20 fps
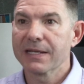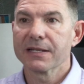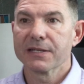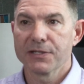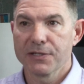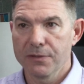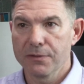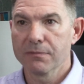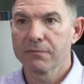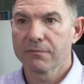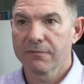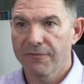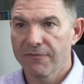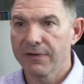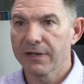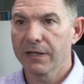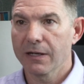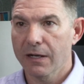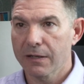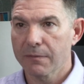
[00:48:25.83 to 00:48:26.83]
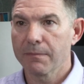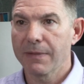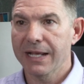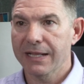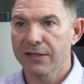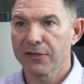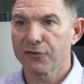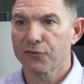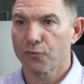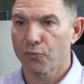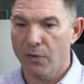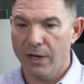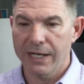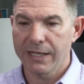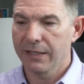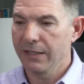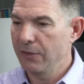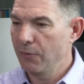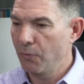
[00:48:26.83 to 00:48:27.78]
Can you figure out how to make this right?